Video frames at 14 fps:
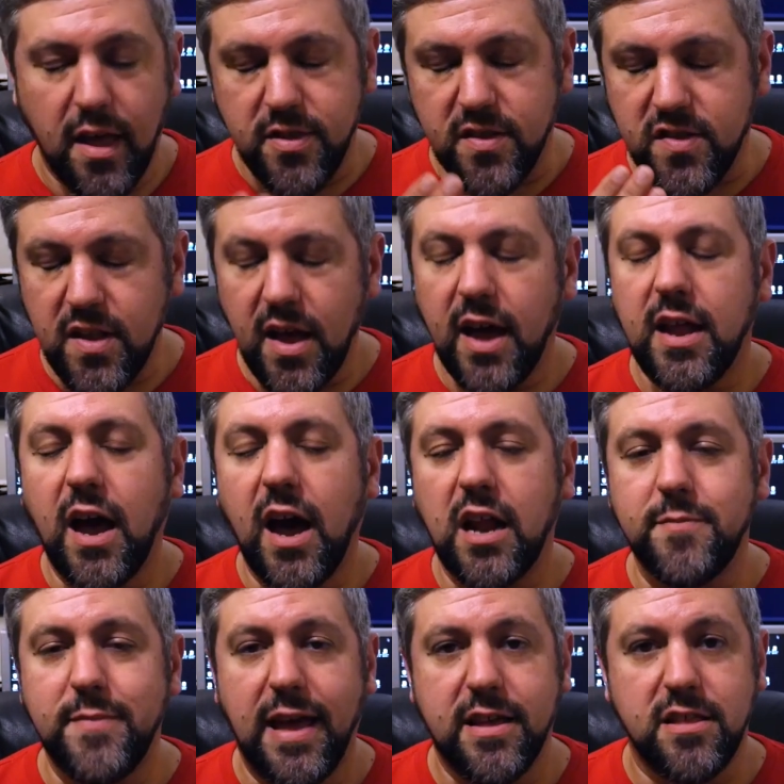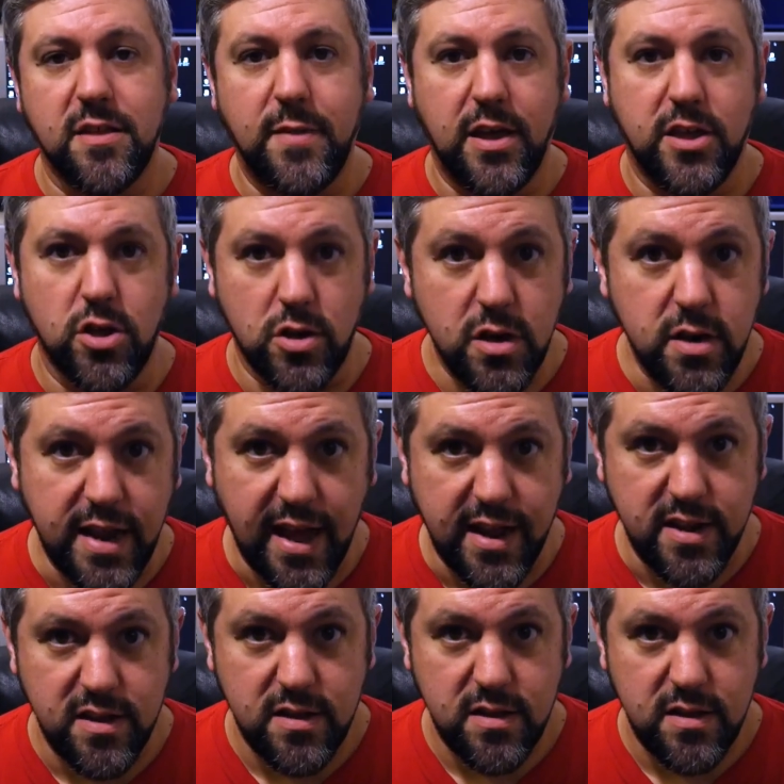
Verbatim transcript: does not automatically make you good at it.